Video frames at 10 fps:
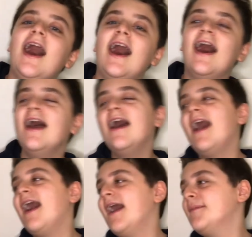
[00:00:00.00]
Uh,
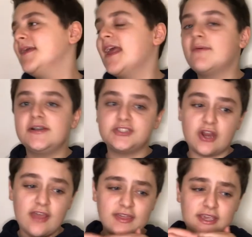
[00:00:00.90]
uh, but anyway, so
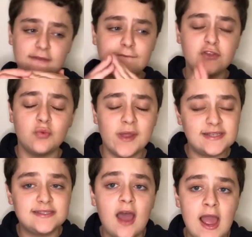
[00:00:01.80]
I think in a few
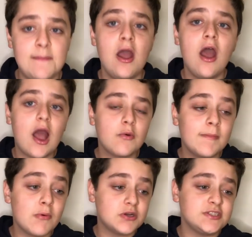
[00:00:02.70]
weeks' time, I will
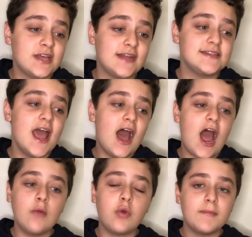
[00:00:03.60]
be watching that.
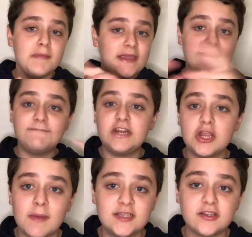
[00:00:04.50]
I won't be making a
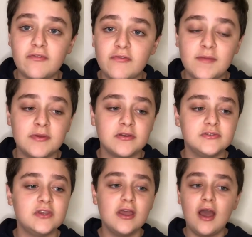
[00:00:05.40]
video based off of it
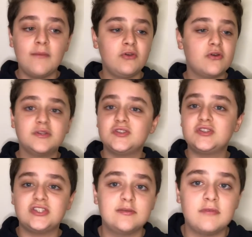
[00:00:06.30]
because I'm not going to the
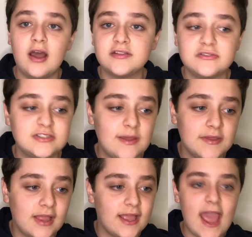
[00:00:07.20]
cinema. It's not
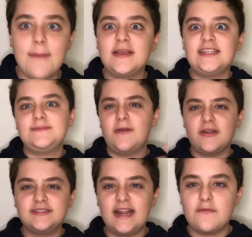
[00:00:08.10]
something like epic
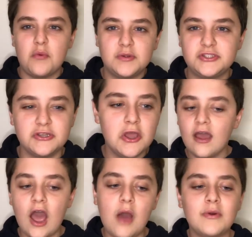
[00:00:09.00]
experience that everyone wants to.
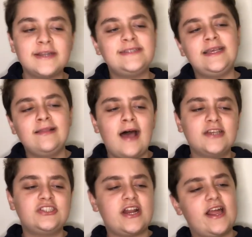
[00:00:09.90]
I want to see The
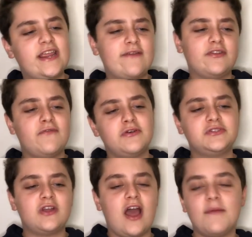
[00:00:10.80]
Last Jedi again for the
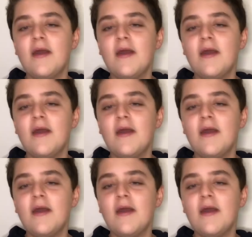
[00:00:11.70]
first time.